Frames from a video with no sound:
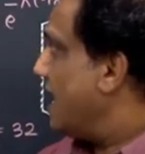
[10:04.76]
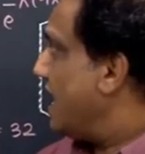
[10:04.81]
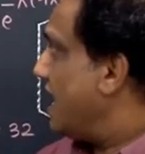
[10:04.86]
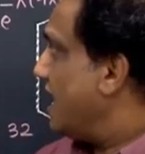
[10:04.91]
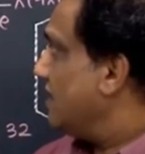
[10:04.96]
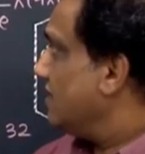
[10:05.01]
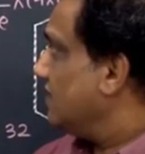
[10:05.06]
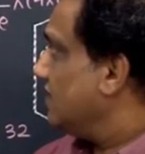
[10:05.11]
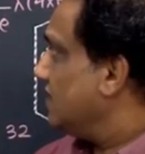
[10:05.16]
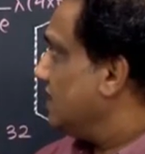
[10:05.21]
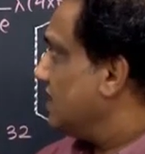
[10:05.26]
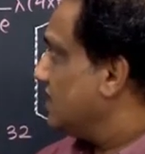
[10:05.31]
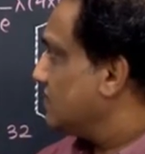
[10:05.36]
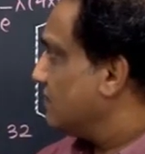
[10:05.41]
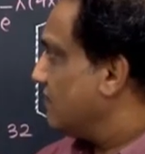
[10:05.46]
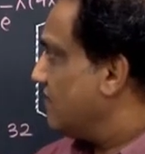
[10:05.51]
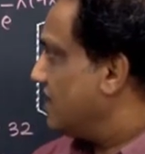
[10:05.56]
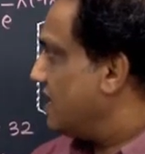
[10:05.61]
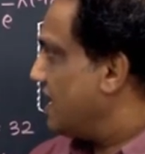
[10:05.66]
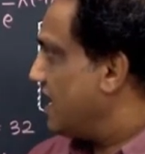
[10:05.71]
and
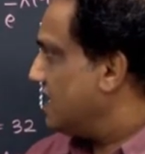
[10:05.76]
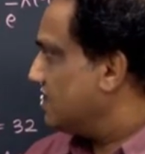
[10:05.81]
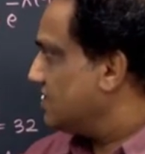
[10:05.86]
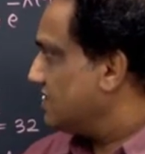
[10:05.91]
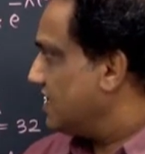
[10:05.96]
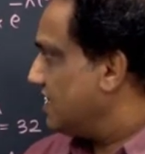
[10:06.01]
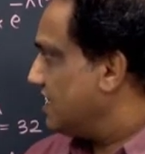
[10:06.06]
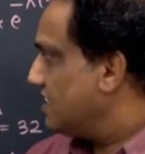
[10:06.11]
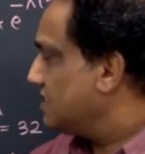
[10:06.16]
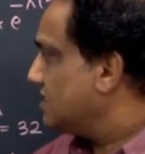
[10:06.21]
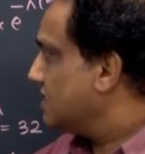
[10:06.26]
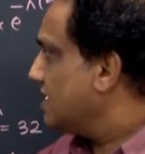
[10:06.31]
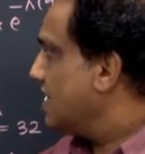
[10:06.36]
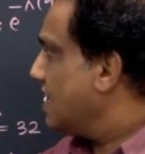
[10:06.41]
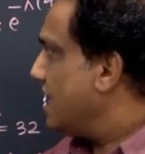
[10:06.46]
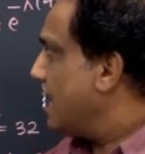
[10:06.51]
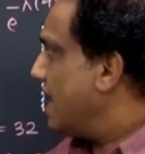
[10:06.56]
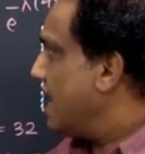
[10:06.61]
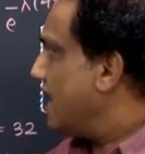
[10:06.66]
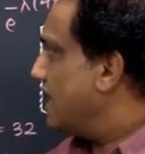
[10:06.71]
this one as it is,
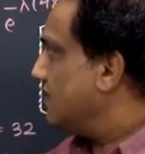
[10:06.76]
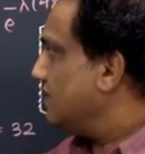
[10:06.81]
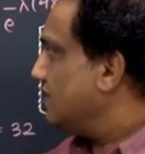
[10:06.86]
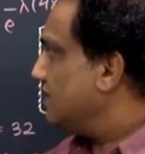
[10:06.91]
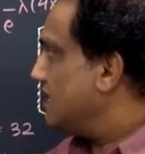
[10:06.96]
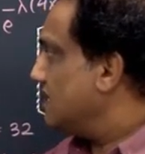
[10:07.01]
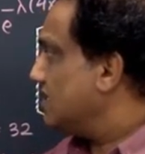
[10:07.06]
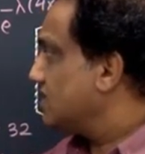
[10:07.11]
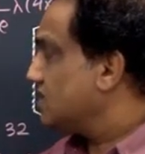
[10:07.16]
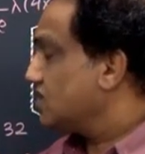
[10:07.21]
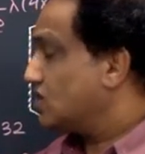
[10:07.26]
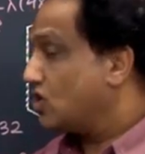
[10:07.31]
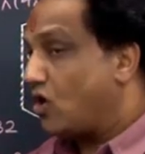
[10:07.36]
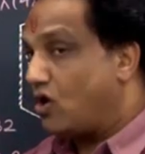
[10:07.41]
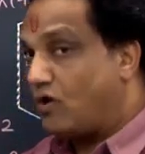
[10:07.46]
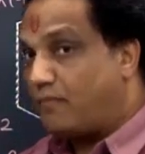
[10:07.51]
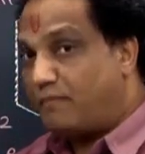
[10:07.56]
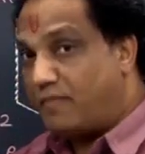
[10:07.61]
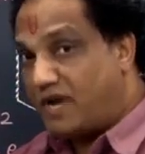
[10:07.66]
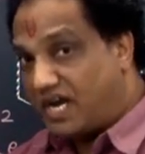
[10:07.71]
and this
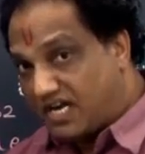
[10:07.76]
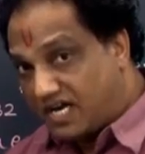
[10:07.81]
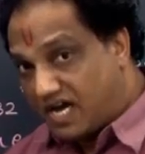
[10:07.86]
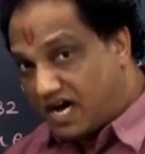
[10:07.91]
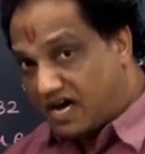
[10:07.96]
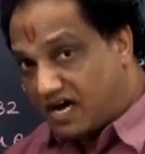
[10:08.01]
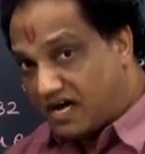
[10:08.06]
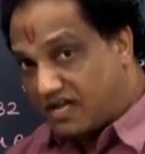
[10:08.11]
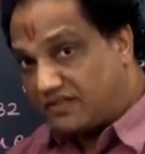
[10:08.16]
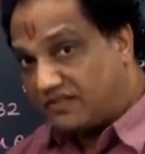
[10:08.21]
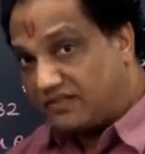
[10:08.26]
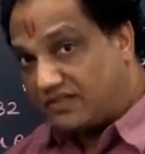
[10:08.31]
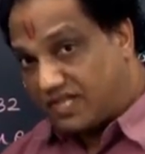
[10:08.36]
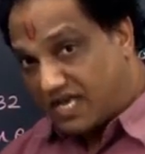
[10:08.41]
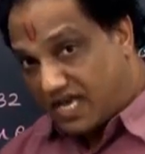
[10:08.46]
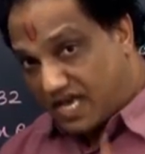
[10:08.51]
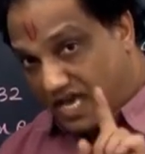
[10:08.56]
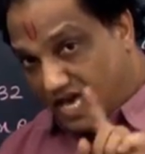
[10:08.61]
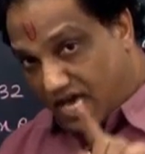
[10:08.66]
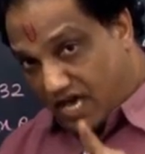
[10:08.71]
top beta,
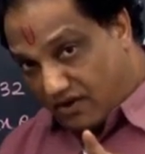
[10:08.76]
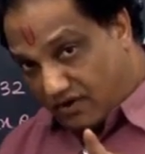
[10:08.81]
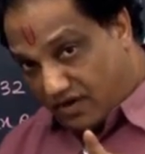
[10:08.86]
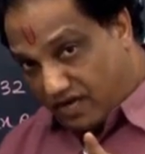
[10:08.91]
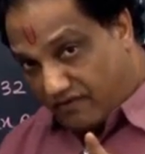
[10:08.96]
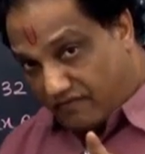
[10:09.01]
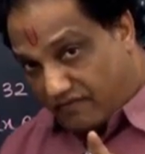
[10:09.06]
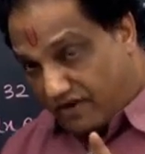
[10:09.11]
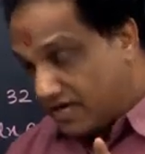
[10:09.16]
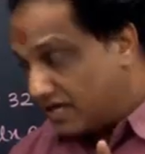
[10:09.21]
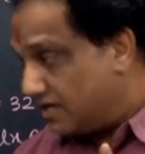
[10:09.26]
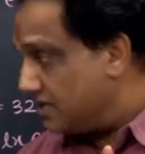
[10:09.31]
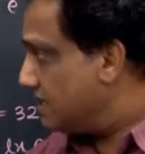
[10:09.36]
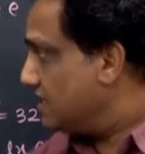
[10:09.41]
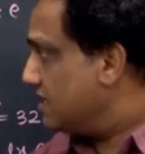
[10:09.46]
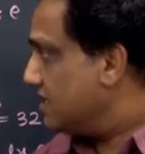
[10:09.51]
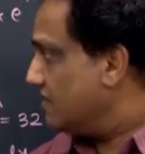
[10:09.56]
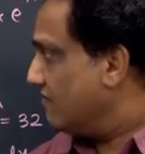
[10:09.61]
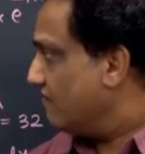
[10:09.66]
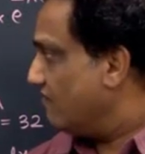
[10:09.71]
they have given
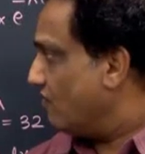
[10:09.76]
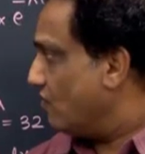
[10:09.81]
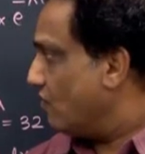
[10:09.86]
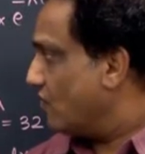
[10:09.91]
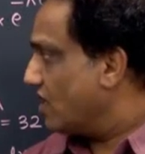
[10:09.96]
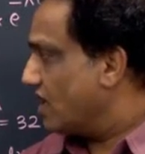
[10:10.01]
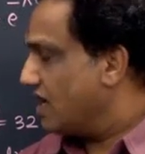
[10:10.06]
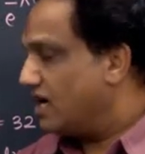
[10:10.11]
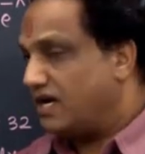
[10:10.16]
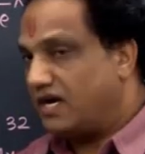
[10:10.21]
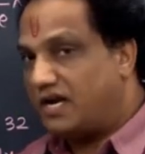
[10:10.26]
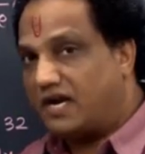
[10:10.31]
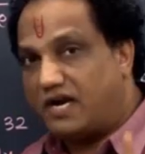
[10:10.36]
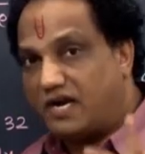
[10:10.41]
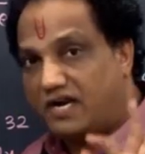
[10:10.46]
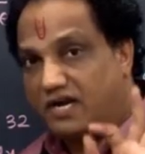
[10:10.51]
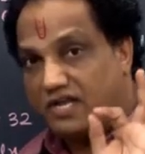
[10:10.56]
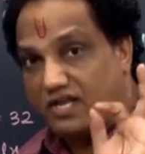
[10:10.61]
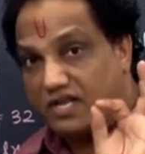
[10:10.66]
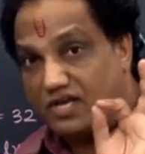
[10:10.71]

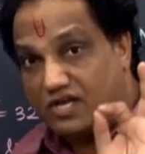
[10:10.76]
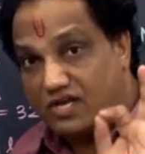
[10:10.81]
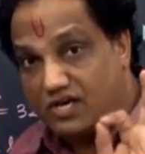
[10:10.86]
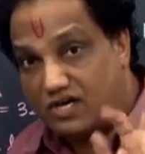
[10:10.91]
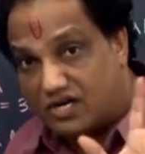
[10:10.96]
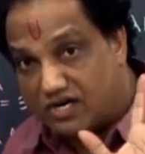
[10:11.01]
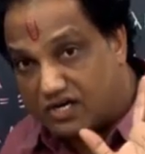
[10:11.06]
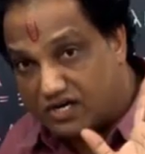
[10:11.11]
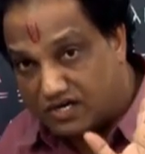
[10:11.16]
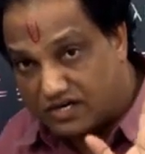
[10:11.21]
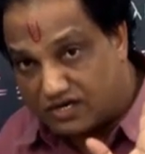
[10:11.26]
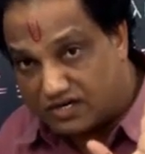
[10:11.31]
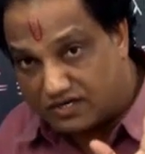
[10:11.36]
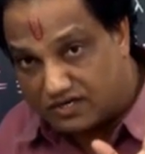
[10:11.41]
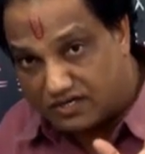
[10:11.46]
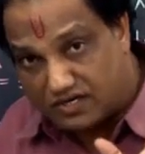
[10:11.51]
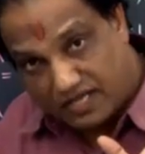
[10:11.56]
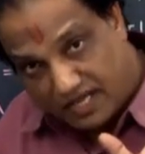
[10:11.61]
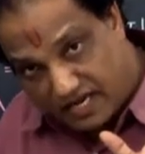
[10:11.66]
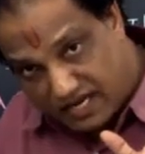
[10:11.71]
400
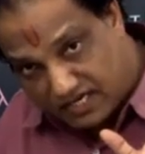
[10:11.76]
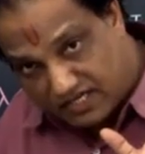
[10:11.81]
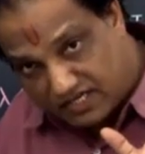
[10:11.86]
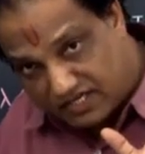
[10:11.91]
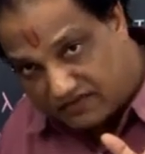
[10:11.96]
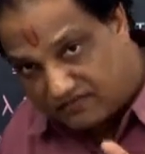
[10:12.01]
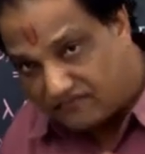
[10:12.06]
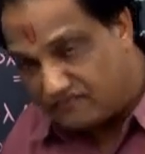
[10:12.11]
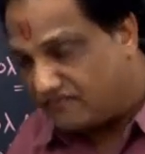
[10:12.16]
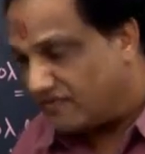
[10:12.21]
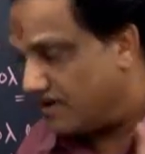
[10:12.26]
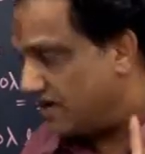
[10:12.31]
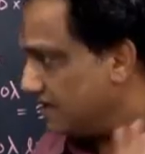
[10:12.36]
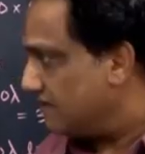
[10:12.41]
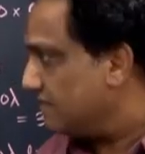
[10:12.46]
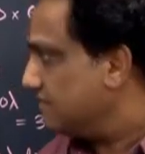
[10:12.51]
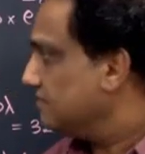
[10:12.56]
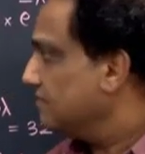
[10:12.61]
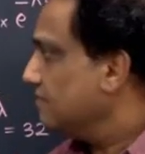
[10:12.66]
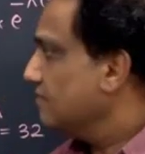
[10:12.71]
year, correct?
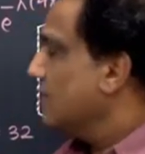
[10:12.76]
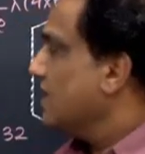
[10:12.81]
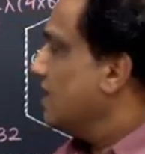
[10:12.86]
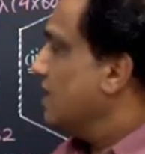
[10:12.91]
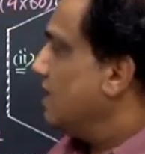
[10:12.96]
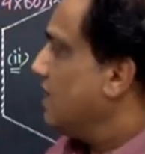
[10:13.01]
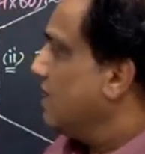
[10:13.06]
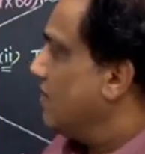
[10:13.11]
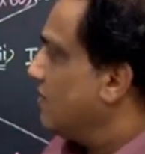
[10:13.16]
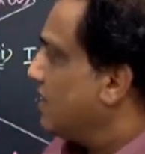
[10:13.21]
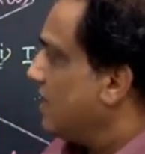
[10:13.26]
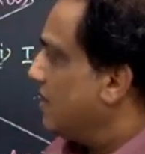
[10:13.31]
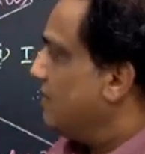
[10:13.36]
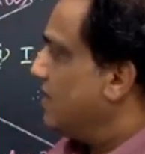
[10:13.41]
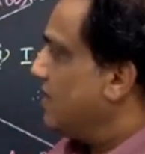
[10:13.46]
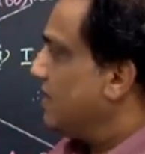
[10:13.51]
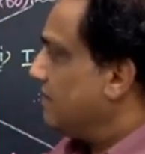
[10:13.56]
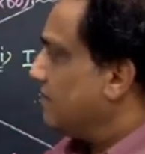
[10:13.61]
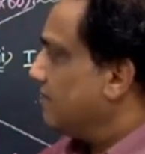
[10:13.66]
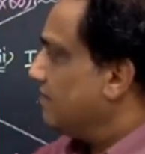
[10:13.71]
Fine. Now tell
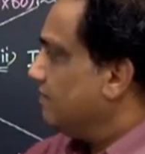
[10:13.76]
me,